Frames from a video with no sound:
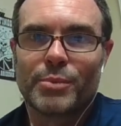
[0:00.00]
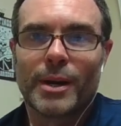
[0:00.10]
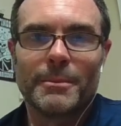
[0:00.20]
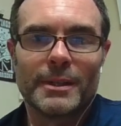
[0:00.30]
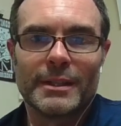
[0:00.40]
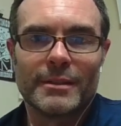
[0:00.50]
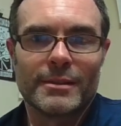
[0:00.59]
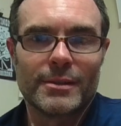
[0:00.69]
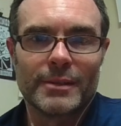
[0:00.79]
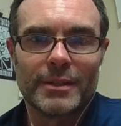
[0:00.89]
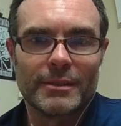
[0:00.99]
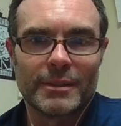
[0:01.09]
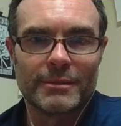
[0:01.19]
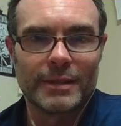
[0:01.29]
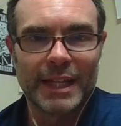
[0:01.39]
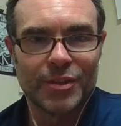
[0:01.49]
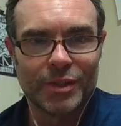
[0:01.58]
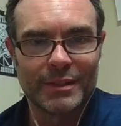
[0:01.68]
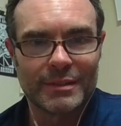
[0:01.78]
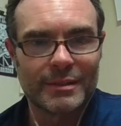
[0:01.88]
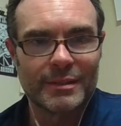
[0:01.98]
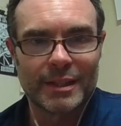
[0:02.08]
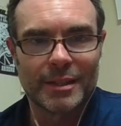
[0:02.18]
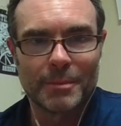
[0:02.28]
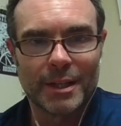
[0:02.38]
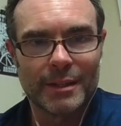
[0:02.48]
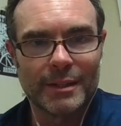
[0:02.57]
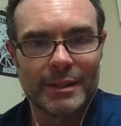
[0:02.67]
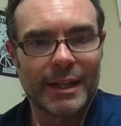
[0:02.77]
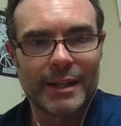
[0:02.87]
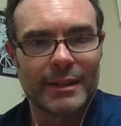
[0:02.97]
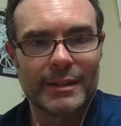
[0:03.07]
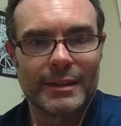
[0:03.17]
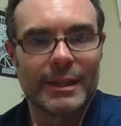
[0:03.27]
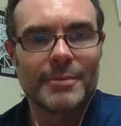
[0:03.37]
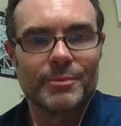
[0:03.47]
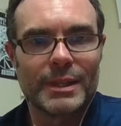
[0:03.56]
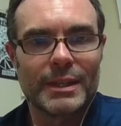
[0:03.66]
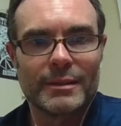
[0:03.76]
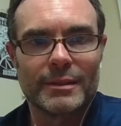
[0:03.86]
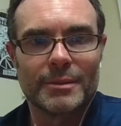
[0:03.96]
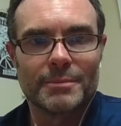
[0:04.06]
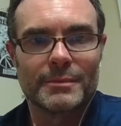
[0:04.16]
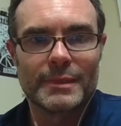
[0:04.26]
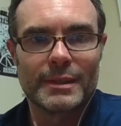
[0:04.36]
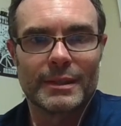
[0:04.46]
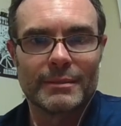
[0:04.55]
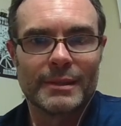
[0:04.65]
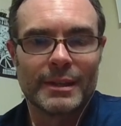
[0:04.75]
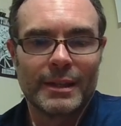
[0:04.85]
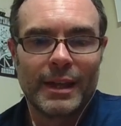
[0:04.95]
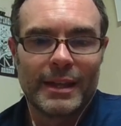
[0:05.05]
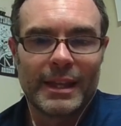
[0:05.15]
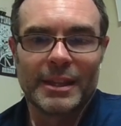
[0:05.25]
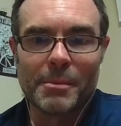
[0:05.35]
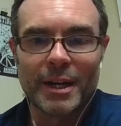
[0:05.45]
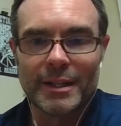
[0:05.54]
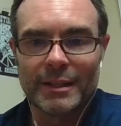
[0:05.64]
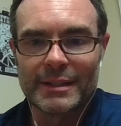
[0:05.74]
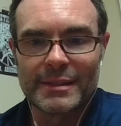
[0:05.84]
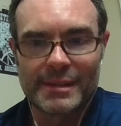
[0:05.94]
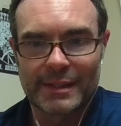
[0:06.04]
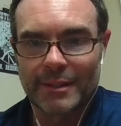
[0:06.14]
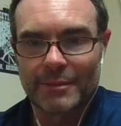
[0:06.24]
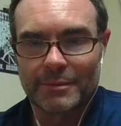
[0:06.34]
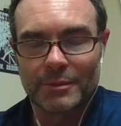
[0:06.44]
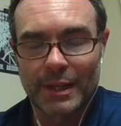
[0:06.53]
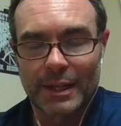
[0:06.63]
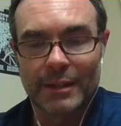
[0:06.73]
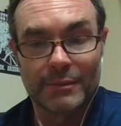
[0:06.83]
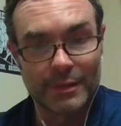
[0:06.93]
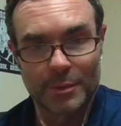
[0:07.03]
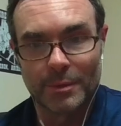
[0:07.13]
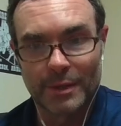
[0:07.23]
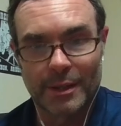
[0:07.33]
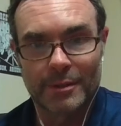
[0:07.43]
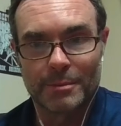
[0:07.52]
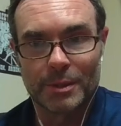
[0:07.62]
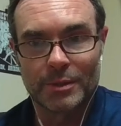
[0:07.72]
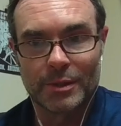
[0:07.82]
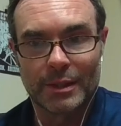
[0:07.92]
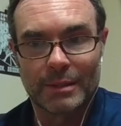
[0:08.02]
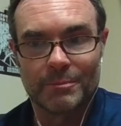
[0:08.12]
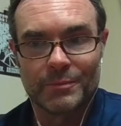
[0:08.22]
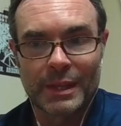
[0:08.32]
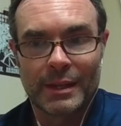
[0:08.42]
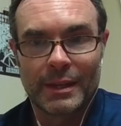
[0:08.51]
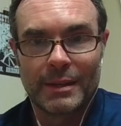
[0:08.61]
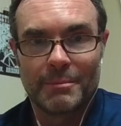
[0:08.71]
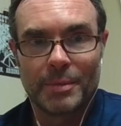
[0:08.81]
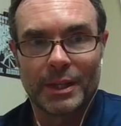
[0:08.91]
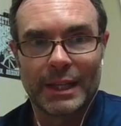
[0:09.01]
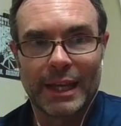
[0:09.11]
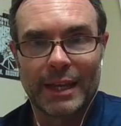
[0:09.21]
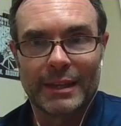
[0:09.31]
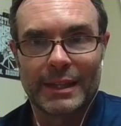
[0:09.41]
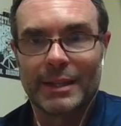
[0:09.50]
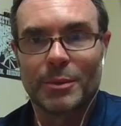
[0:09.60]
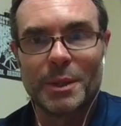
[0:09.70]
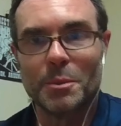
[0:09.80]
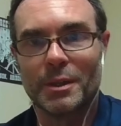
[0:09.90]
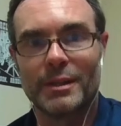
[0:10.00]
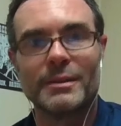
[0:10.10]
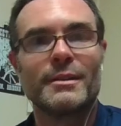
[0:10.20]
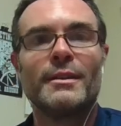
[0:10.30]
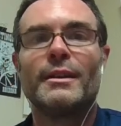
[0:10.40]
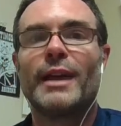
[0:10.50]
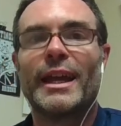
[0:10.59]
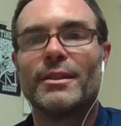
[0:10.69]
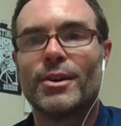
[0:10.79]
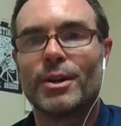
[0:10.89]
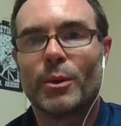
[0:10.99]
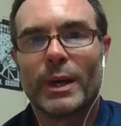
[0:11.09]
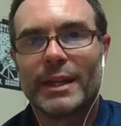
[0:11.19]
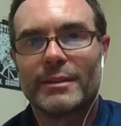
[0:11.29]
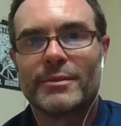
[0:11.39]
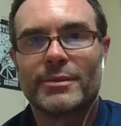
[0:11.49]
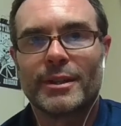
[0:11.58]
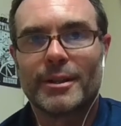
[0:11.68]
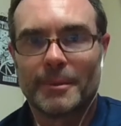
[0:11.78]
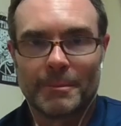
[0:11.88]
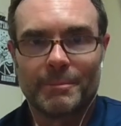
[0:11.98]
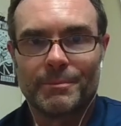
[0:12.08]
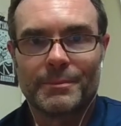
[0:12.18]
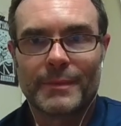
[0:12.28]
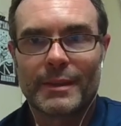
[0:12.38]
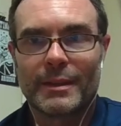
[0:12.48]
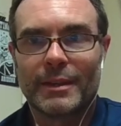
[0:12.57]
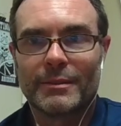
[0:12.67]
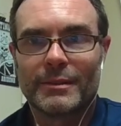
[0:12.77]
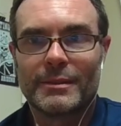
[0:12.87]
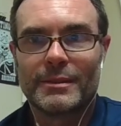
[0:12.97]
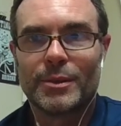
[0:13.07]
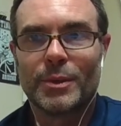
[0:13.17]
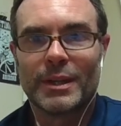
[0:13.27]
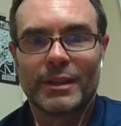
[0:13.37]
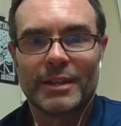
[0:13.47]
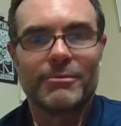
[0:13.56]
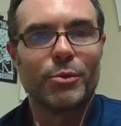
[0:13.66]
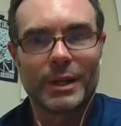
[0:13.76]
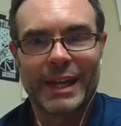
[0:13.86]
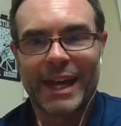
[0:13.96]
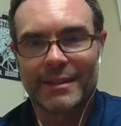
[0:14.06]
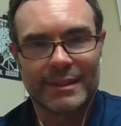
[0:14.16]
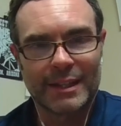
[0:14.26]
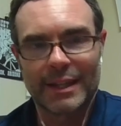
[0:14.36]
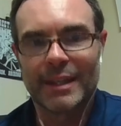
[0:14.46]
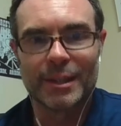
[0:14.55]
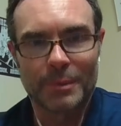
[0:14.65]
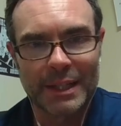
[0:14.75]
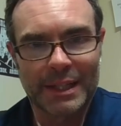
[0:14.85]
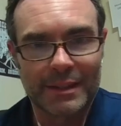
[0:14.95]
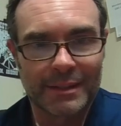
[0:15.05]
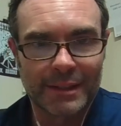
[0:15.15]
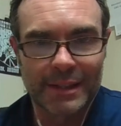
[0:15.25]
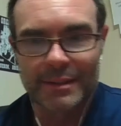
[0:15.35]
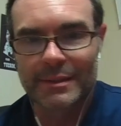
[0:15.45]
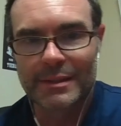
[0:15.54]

properties throughout different agents in the model and that kind of thing. And so I think the model itself was kind of a cool contribution, but yeah, I think we were a long ways from doing like forecasting in the way that like